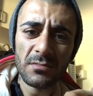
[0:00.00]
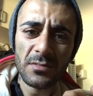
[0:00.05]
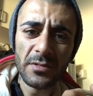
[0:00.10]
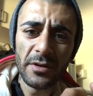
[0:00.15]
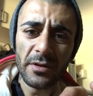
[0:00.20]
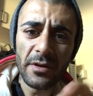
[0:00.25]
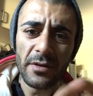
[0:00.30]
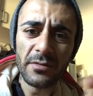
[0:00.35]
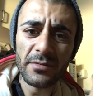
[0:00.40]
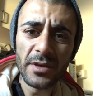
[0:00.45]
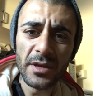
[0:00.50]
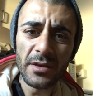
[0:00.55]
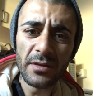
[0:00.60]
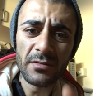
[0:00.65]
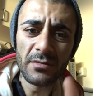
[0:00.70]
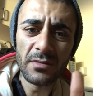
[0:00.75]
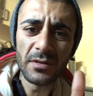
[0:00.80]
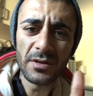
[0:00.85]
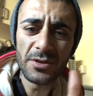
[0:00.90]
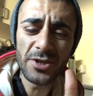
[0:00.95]
You know,
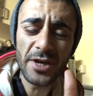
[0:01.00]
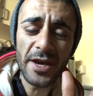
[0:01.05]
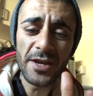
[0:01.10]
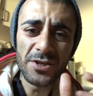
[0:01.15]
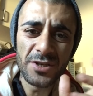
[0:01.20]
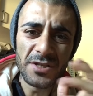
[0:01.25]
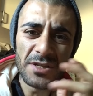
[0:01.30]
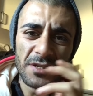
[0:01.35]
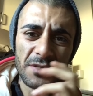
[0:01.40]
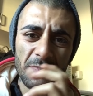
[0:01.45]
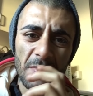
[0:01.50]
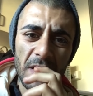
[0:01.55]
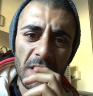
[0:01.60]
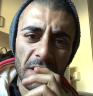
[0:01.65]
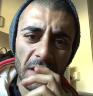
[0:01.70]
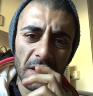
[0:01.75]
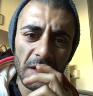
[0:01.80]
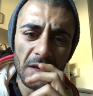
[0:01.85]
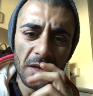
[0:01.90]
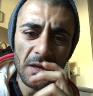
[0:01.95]
it changes its
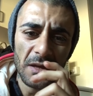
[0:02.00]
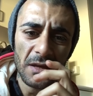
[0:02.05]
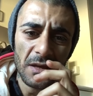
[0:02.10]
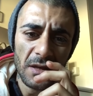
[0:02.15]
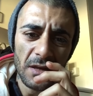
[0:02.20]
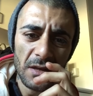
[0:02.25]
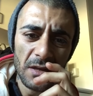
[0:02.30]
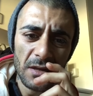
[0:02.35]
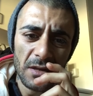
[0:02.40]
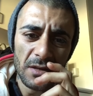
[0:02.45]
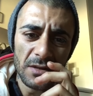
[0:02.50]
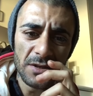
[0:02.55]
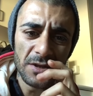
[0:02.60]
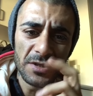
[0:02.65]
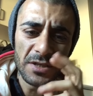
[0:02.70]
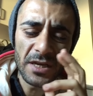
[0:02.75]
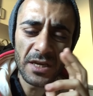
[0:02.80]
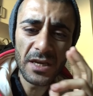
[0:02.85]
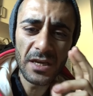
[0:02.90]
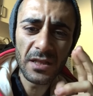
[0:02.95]
meaning. So you
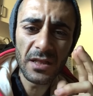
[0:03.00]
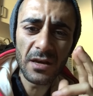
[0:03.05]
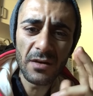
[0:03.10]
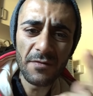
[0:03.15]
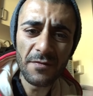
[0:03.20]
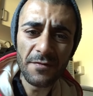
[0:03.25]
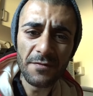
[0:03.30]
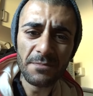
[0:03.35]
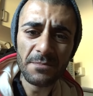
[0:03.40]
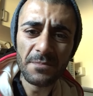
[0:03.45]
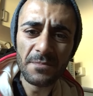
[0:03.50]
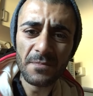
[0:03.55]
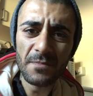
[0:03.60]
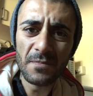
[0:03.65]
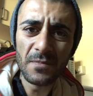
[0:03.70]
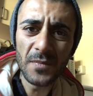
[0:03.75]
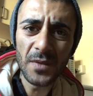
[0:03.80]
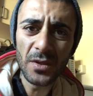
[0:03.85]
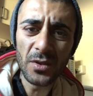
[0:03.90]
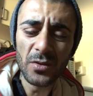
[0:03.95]
see, Hitler
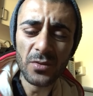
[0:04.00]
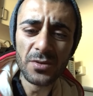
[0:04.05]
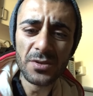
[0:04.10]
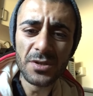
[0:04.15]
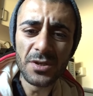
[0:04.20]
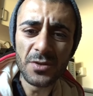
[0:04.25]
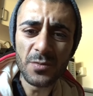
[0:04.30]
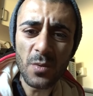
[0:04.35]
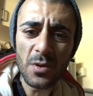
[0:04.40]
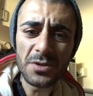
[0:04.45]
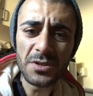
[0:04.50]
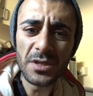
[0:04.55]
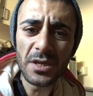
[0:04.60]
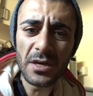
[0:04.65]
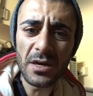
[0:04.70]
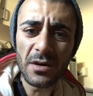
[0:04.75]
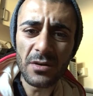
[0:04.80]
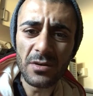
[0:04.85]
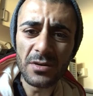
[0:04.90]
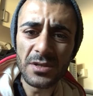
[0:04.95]
used the
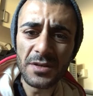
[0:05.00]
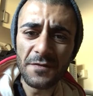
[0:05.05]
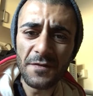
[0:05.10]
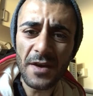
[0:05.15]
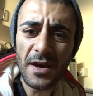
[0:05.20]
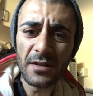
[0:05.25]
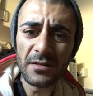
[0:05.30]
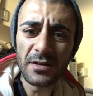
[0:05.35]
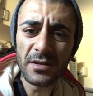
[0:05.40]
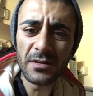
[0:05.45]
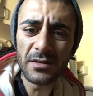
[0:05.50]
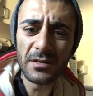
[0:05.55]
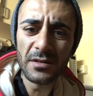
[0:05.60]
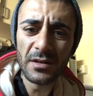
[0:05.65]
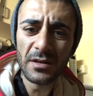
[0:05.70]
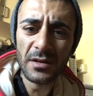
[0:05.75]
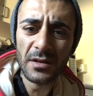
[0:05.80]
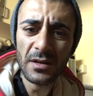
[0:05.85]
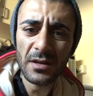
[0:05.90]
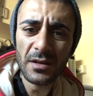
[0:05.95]
swastika because he found it
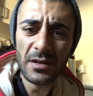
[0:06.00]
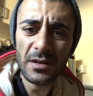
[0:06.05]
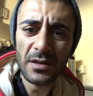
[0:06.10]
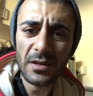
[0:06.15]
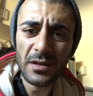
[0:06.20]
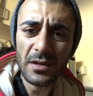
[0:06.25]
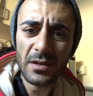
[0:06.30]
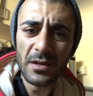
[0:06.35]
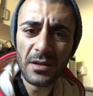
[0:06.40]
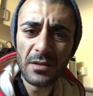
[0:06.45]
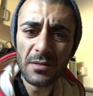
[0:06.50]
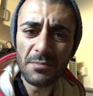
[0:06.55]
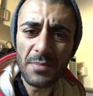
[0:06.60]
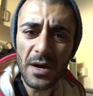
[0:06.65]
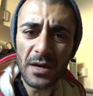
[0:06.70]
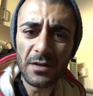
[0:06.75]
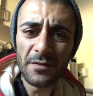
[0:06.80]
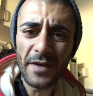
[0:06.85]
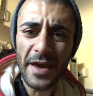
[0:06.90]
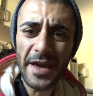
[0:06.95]

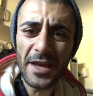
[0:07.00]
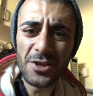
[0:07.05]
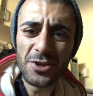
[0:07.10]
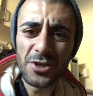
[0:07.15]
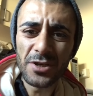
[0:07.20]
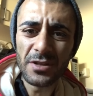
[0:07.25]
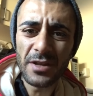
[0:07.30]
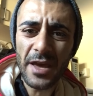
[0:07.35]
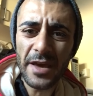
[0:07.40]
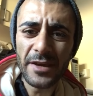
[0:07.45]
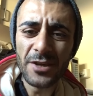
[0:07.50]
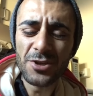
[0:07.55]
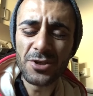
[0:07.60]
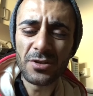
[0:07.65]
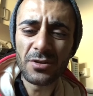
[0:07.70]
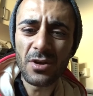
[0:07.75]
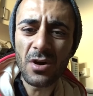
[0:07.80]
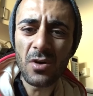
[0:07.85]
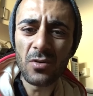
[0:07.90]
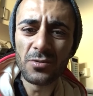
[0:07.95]
part of ancient
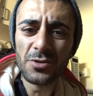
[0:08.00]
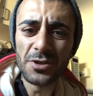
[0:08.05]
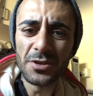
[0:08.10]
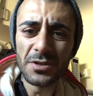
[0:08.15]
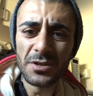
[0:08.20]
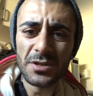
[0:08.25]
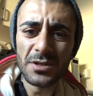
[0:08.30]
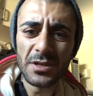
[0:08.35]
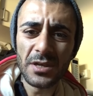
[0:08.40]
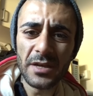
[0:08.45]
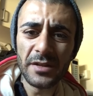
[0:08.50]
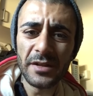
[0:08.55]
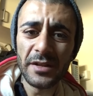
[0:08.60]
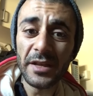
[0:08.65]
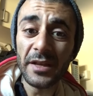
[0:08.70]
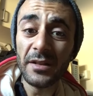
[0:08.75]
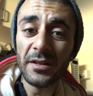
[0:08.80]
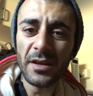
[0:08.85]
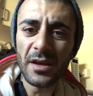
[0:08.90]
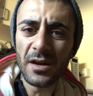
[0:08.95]
Asian cultures and in
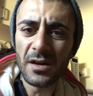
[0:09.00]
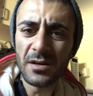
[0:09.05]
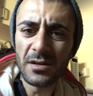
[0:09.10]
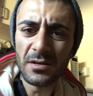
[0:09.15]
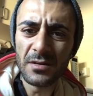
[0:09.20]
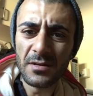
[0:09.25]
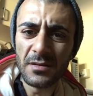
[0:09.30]
India.